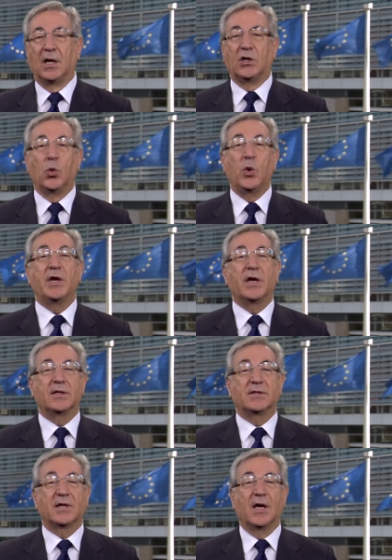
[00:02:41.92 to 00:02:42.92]
The
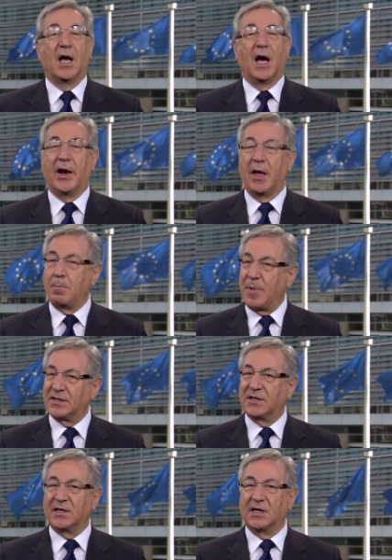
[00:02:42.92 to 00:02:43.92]
winners are
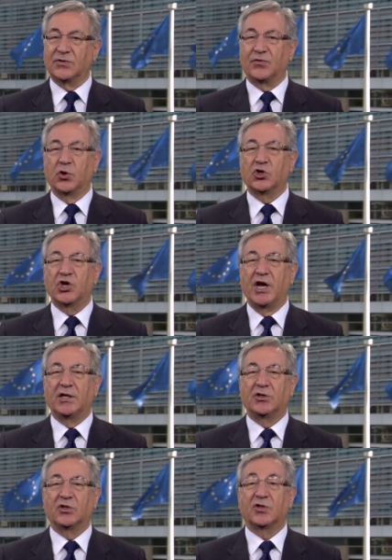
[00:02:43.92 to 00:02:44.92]
ambassadors for
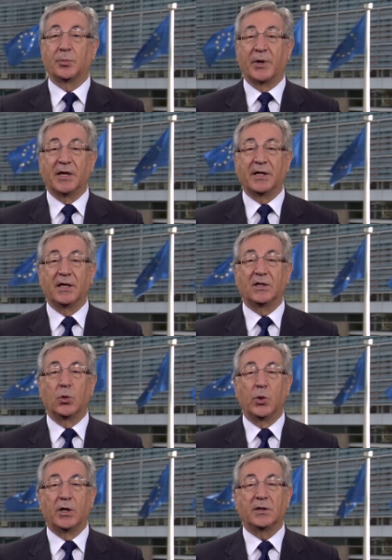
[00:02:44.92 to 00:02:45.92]
change, spreading the
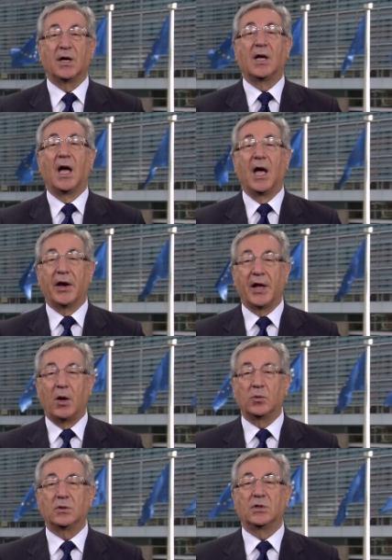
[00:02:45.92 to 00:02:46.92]
word
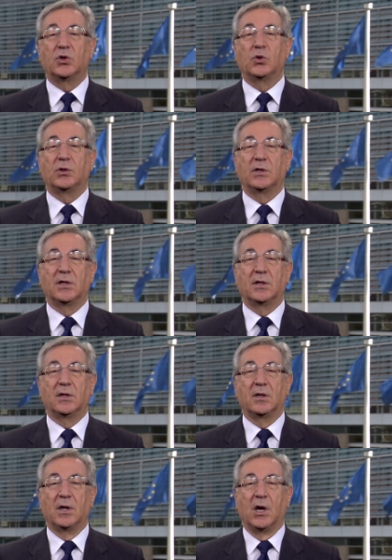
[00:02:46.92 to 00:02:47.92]
around the Union.
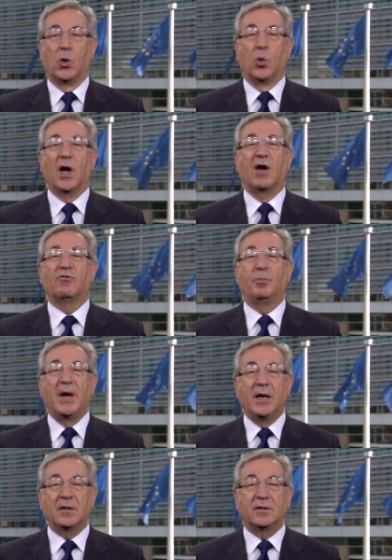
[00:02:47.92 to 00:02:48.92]
We have
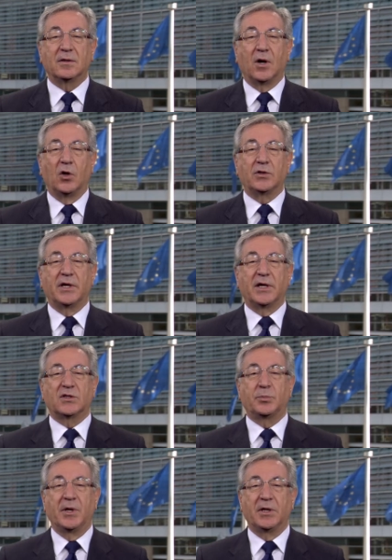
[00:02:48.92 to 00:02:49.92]
built on their
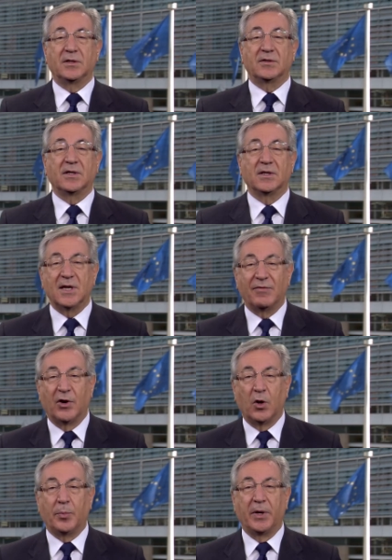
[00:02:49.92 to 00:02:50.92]
experience in
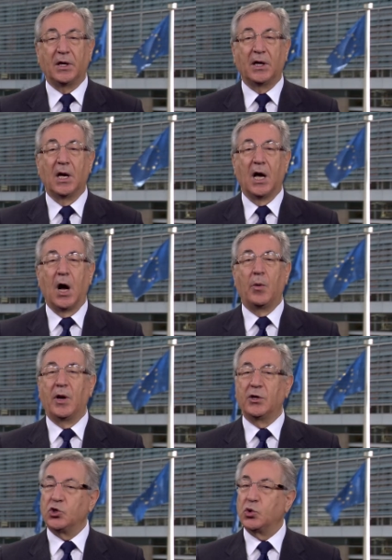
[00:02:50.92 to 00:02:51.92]
developing our
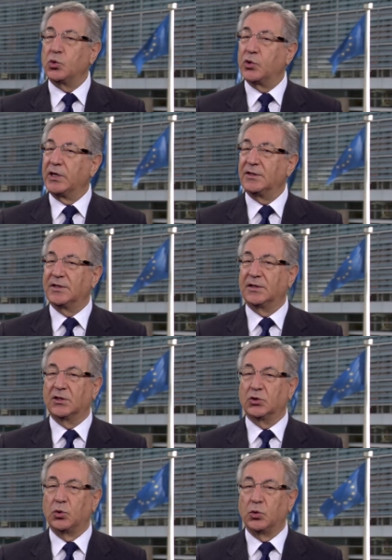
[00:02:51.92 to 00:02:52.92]
new Green City
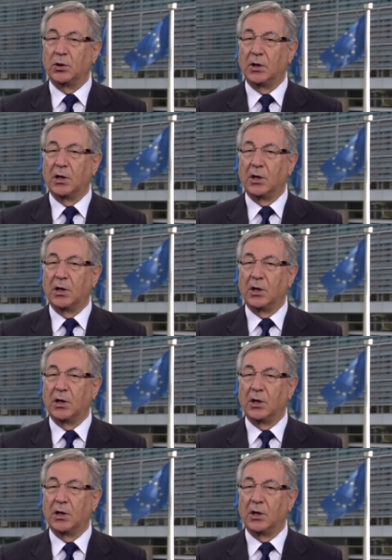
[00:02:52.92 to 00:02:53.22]
tool,